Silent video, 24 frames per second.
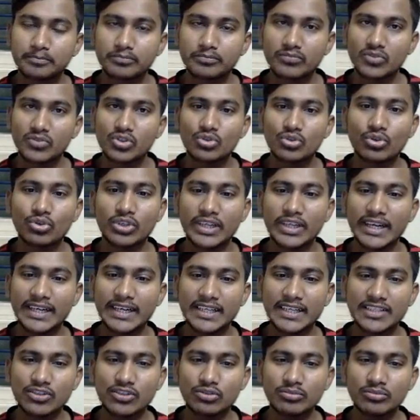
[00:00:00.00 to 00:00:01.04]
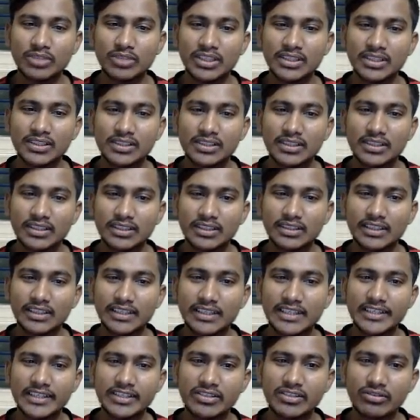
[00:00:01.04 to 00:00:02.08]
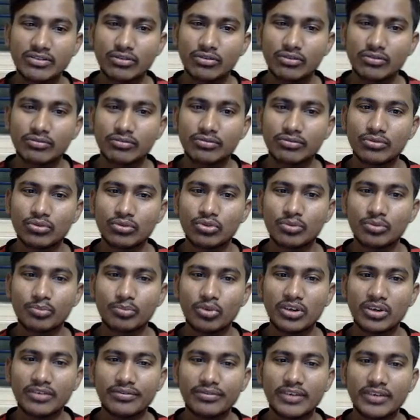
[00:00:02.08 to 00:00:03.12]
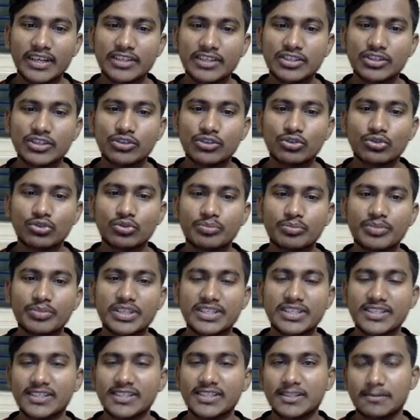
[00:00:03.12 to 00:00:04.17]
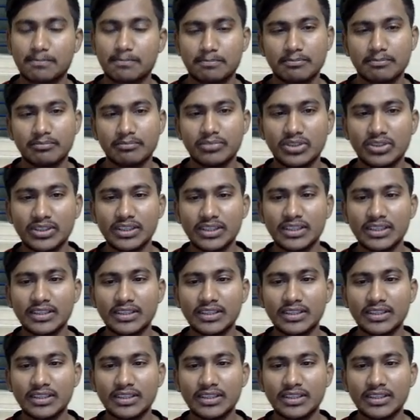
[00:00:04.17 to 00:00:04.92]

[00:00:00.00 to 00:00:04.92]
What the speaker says: So rate is how much? That is 4.50 rupees per.